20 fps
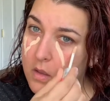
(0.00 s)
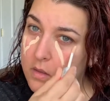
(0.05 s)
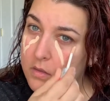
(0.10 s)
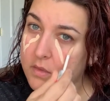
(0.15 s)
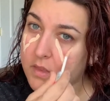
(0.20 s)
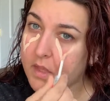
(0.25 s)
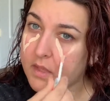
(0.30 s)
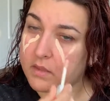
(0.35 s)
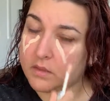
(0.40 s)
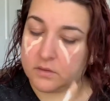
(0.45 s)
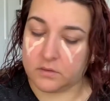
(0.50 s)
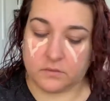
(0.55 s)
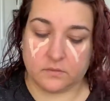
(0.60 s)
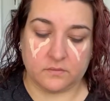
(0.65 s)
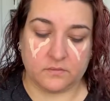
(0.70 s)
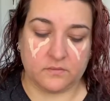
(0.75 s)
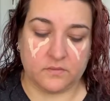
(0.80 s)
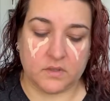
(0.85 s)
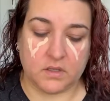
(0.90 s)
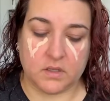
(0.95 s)
that little
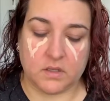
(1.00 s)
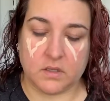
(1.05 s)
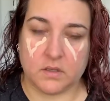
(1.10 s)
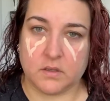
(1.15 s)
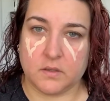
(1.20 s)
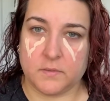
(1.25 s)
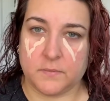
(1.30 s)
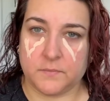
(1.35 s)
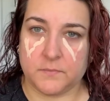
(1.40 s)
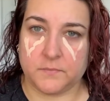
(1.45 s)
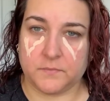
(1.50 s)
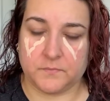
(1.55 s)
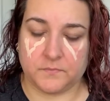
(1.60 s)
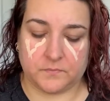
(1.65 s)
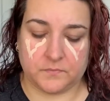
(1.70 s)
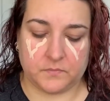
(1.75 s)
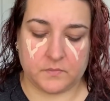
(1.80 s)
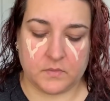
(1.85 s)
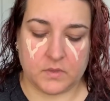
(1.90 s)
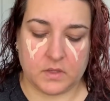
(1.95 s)
V
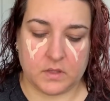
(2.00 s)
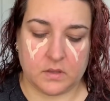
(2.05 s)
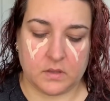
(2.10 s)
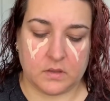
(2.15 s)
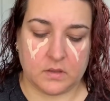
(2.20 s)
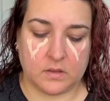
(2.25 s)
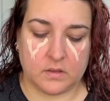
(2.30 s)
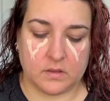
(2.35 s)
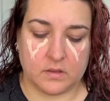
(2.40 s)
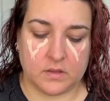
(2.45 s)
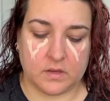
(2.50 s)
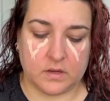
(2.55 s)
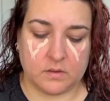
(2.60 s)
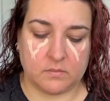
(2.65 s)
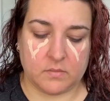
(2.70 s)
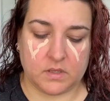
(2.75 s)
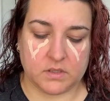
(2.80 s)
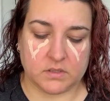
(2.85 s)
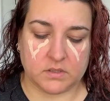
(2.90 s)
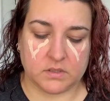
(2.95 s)
that I
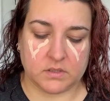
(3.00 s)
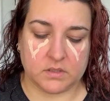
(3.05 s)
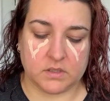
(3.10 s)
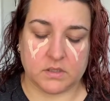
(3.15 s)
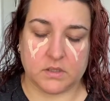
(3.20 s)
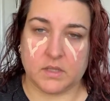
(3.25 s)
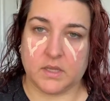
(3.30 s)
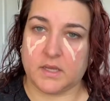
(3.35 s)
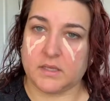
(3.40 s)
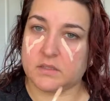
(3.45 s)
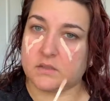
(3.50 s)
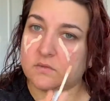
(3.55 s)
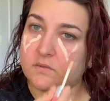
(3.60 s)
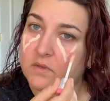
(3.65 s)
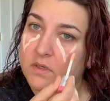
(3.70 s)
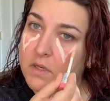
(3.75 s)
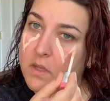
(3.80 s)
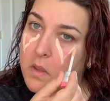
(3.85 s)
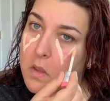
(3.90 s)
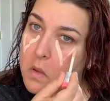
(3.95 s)
mentioned in the last
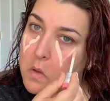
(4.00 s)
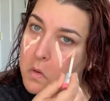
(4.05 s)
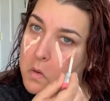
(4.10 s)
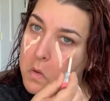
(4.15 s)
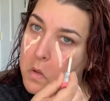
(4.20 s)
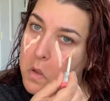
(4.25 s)
video,